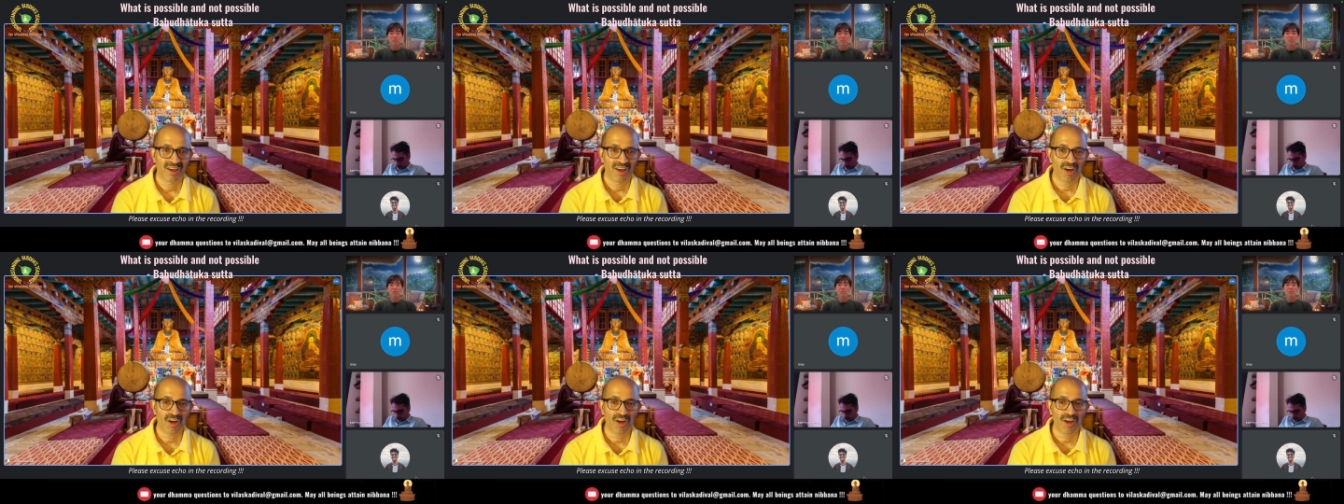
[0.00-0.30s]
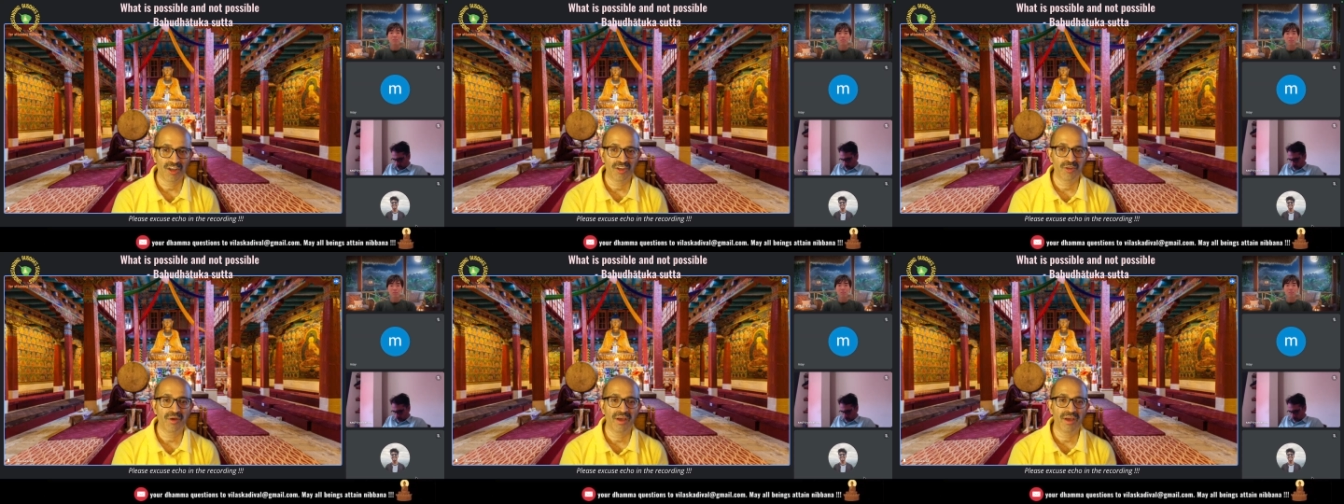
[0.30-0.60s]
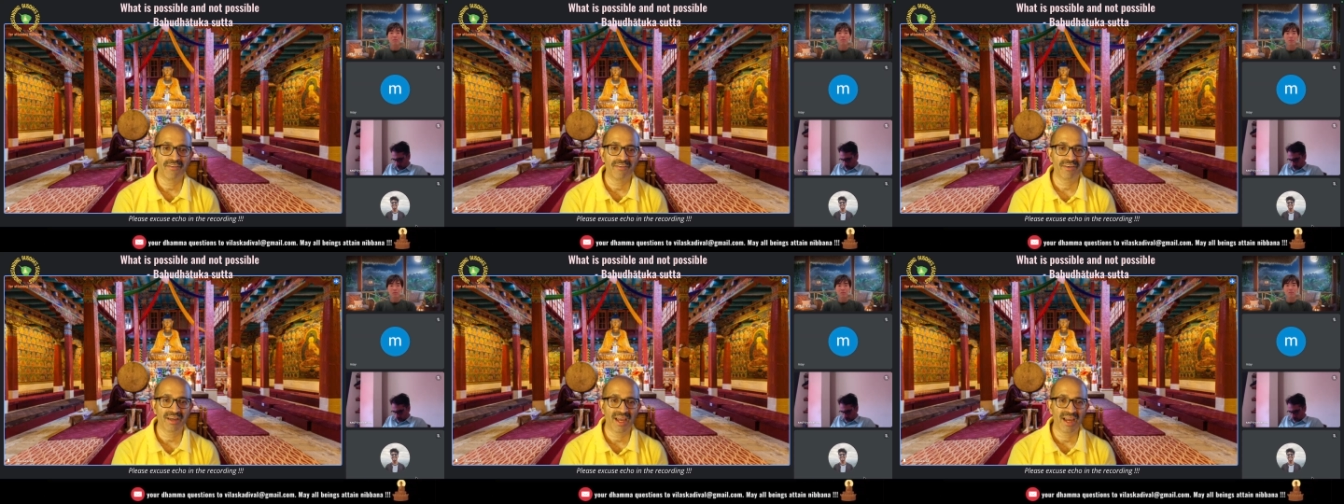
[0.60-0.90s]
Or you
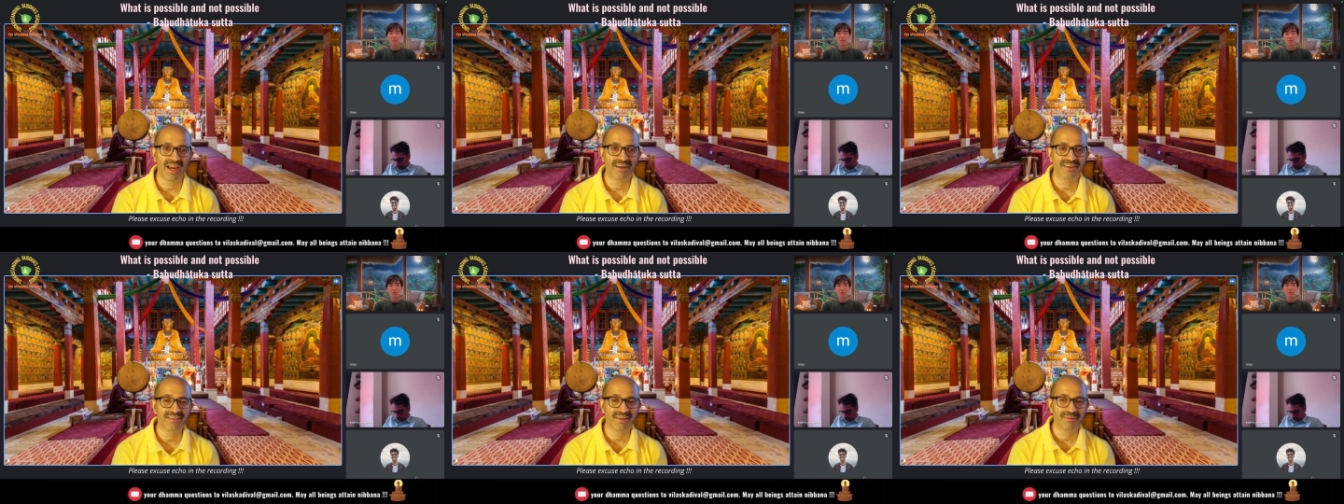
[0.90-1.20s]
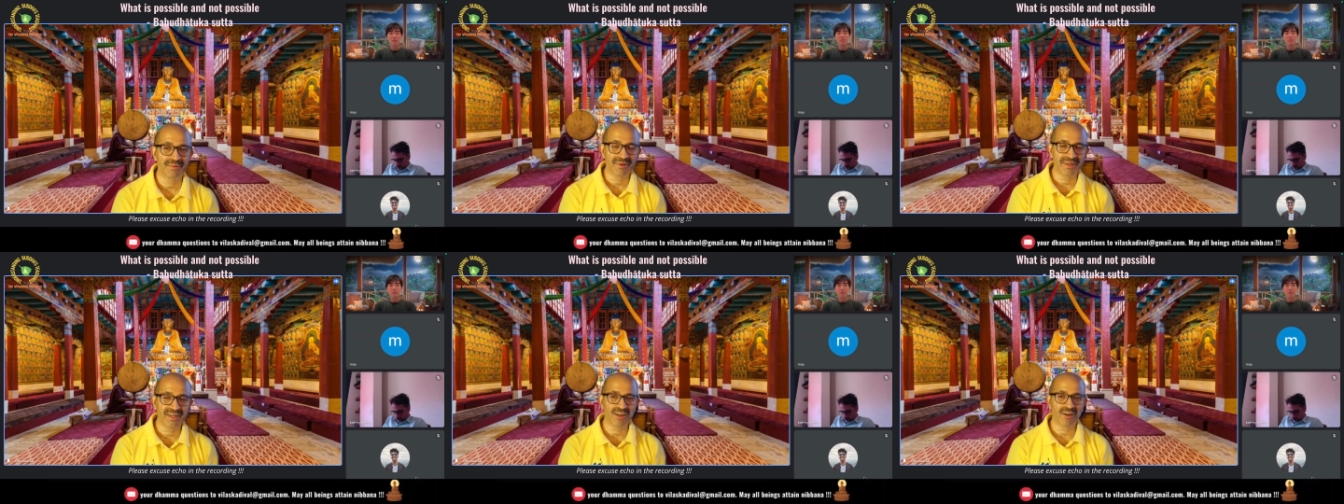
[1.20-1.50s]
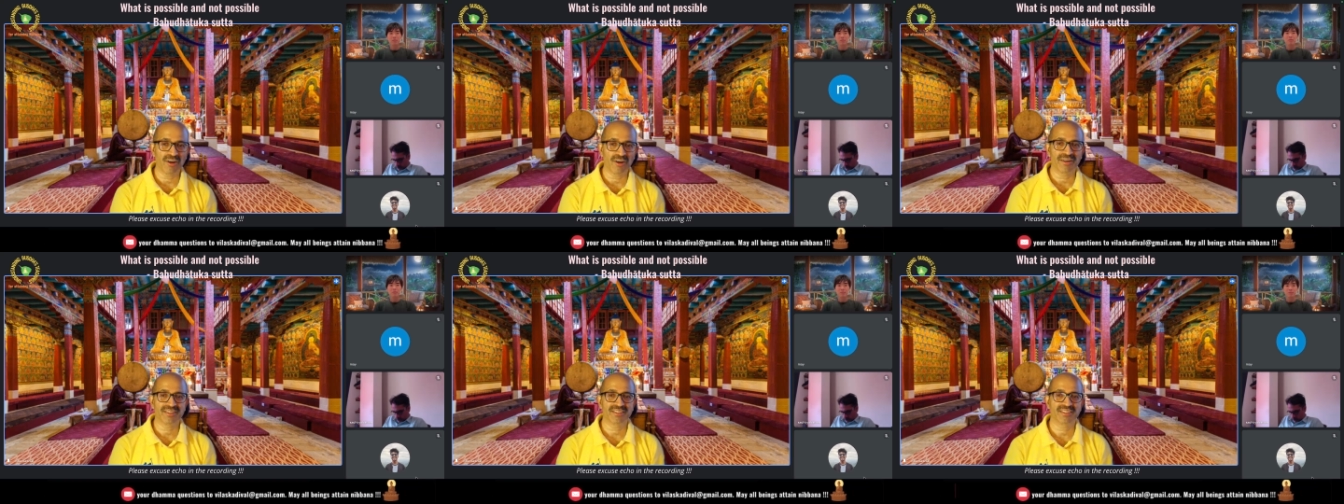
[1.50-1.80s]
ever had somebody
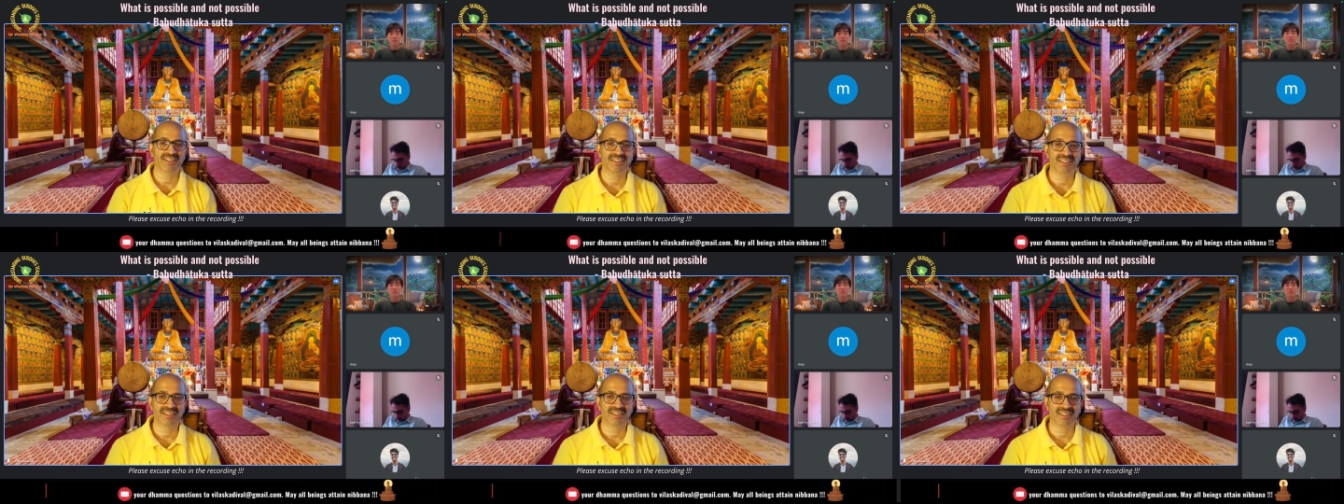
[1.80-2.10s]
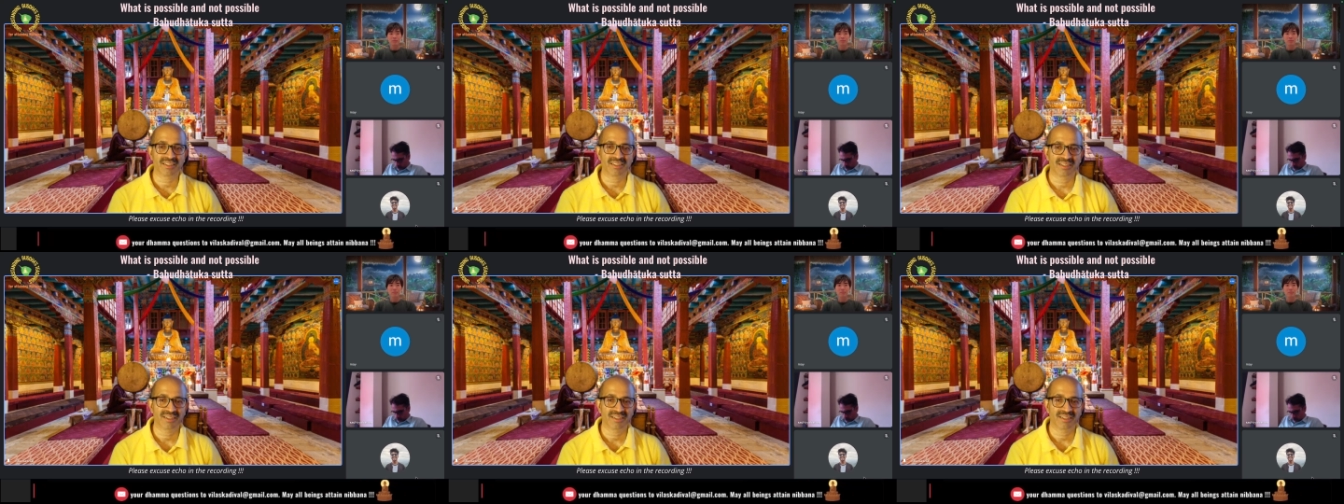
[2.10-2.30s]
called a Sachin.